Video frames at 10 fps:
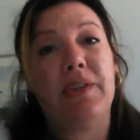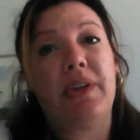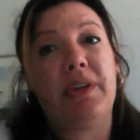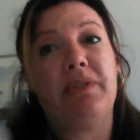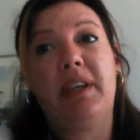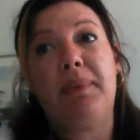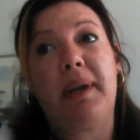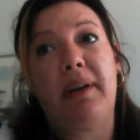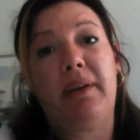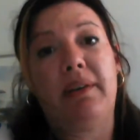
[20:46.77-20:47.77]
So
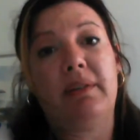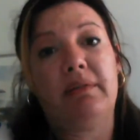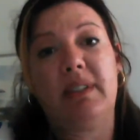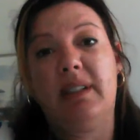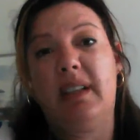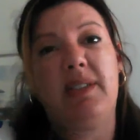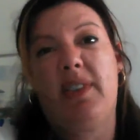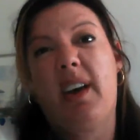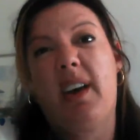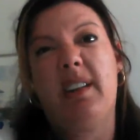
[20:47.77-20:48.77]
it's
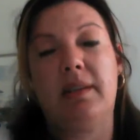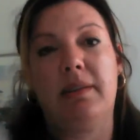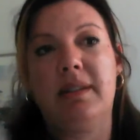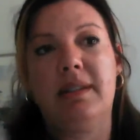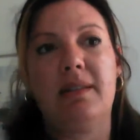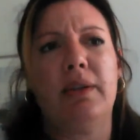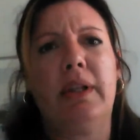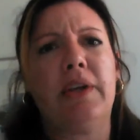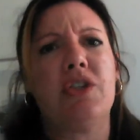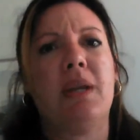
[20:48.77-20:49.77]
fine. So it's still a
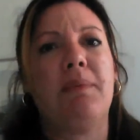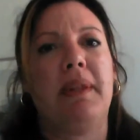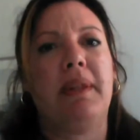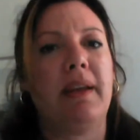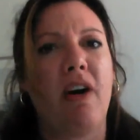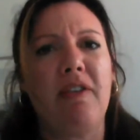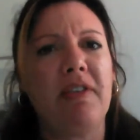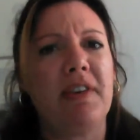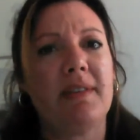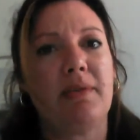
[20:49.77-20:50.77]
lot cheaper than
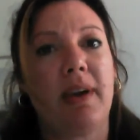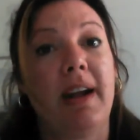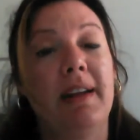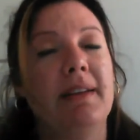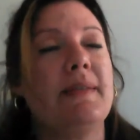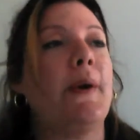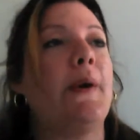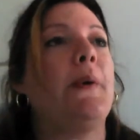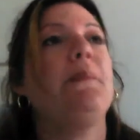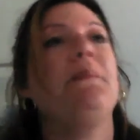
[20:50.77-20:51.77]
Office, right?
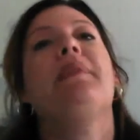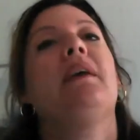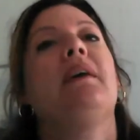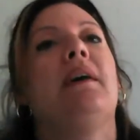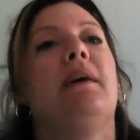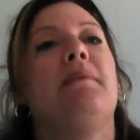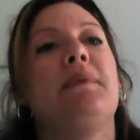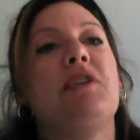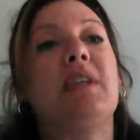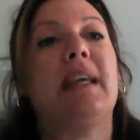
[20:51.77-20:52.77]
So
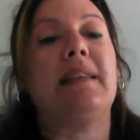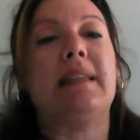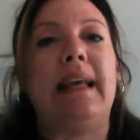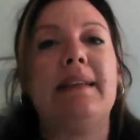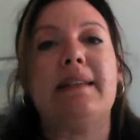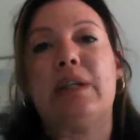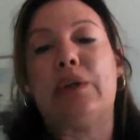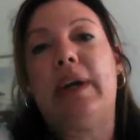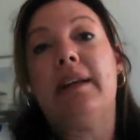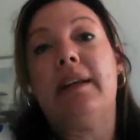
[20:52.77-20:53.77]
especially to get the latest and
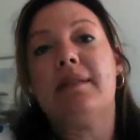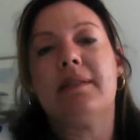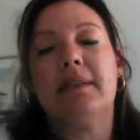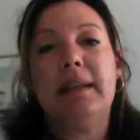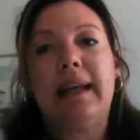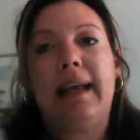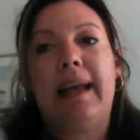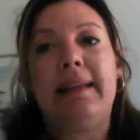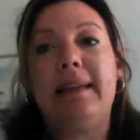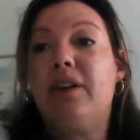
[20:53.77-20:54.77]
greatest.
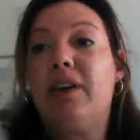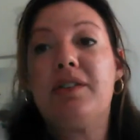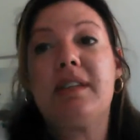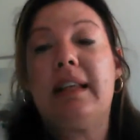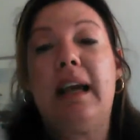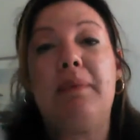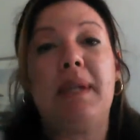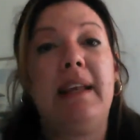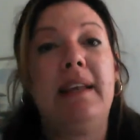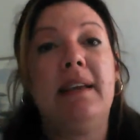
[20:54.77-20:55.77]
And they're constantly
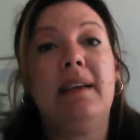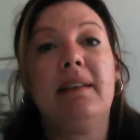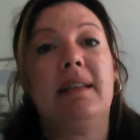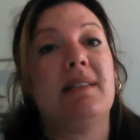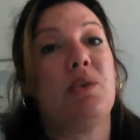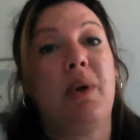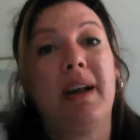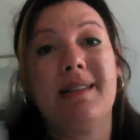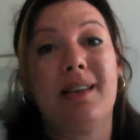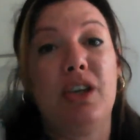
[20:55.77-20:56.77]
updating it. It's
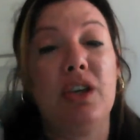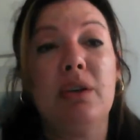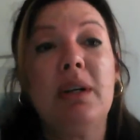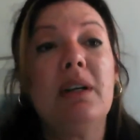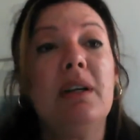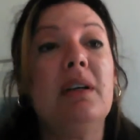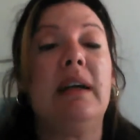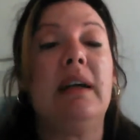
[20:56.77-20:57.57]
quite secure.